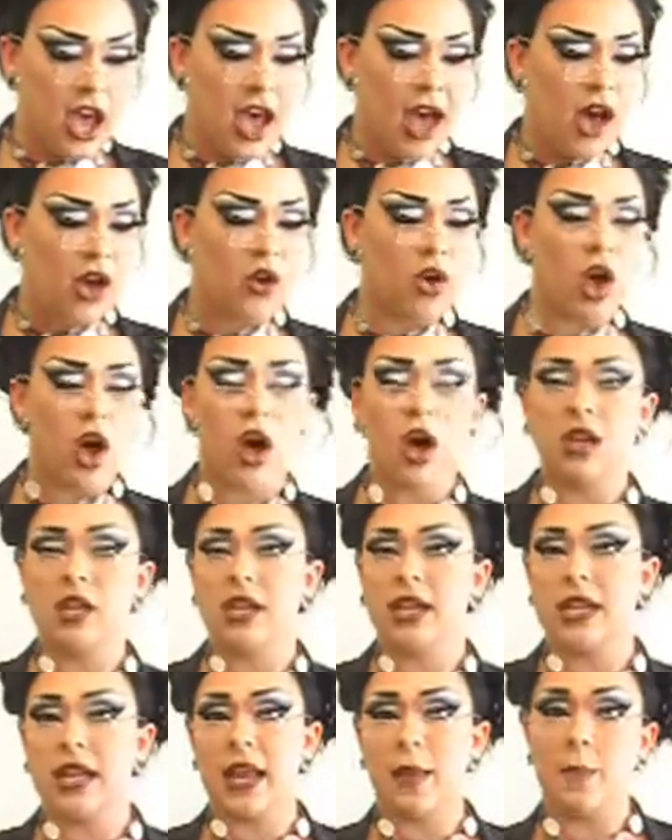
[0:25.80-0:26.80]
I'll call
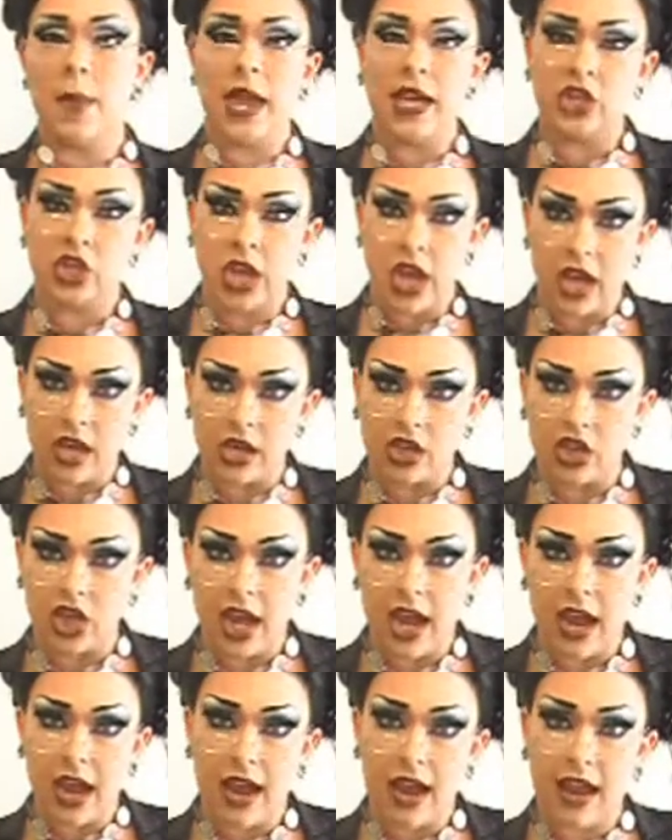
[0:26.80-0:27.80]
it main challenge
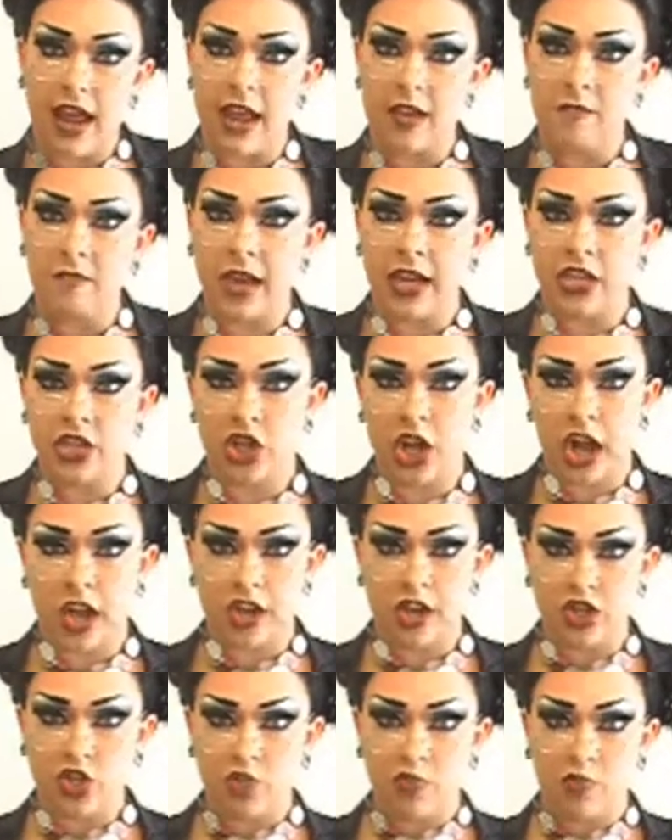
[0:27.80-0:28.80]
A and main
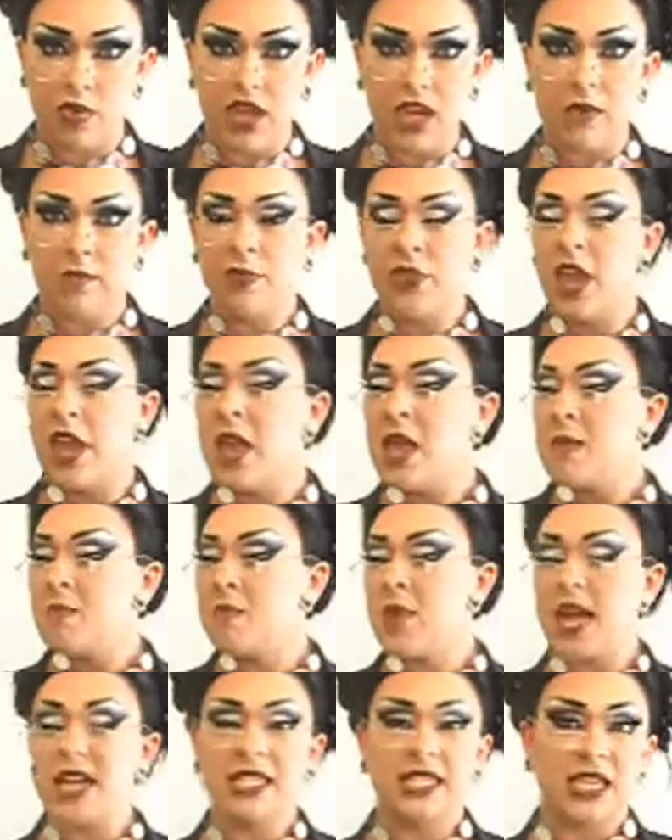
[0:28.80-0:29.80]
challenge B.
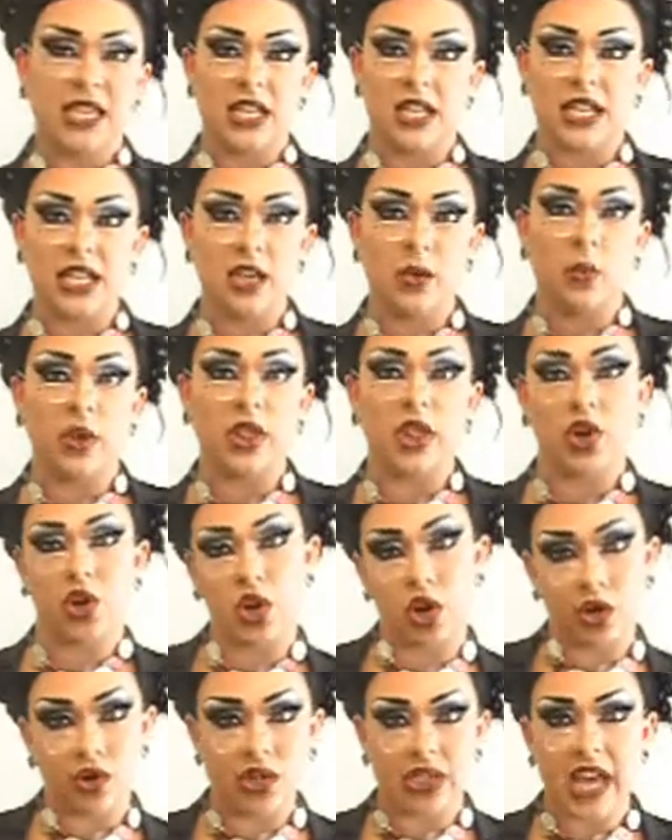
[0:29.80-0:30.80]
Basically, what the
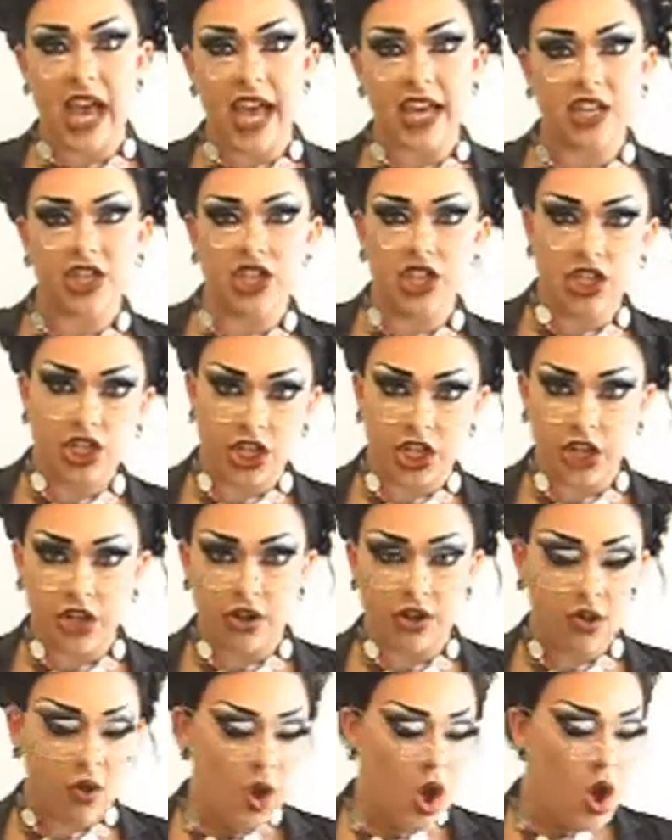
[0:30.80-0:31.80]
girls had to
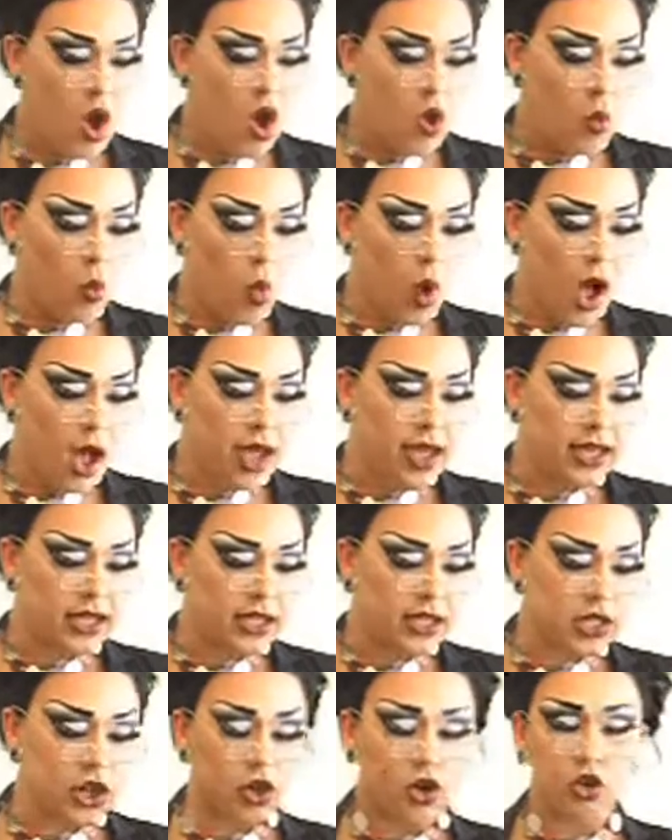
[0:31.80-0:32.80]
do
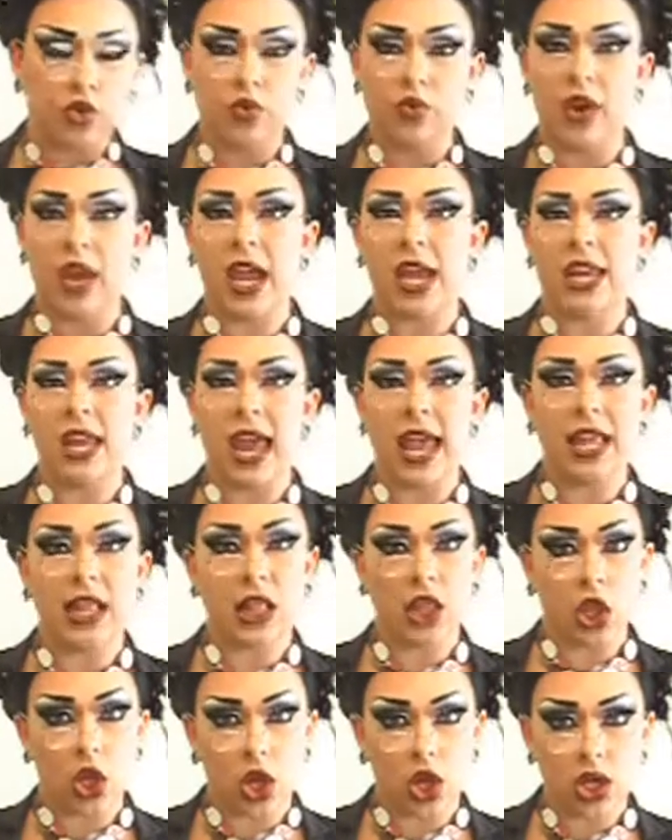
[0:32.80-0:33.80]
was create a
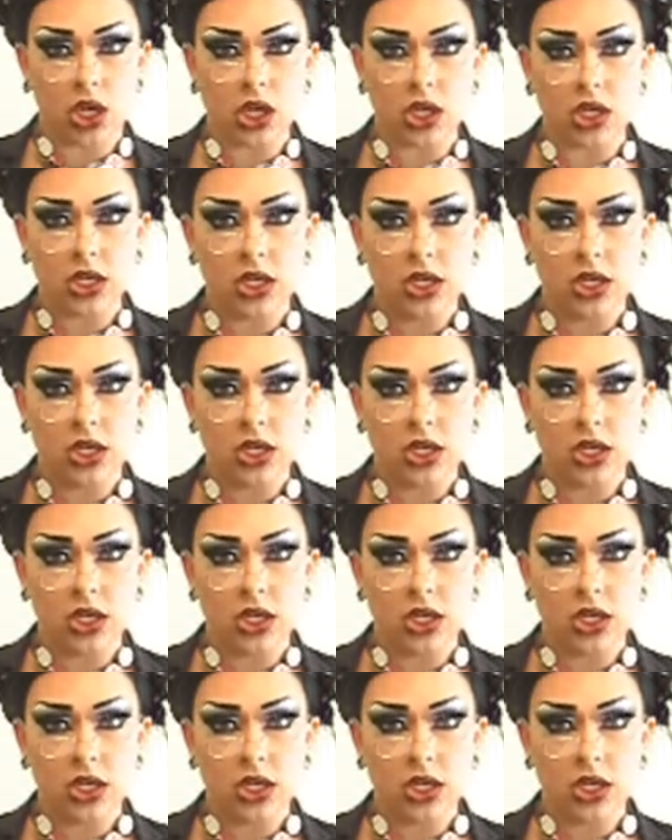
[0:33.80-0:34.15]
look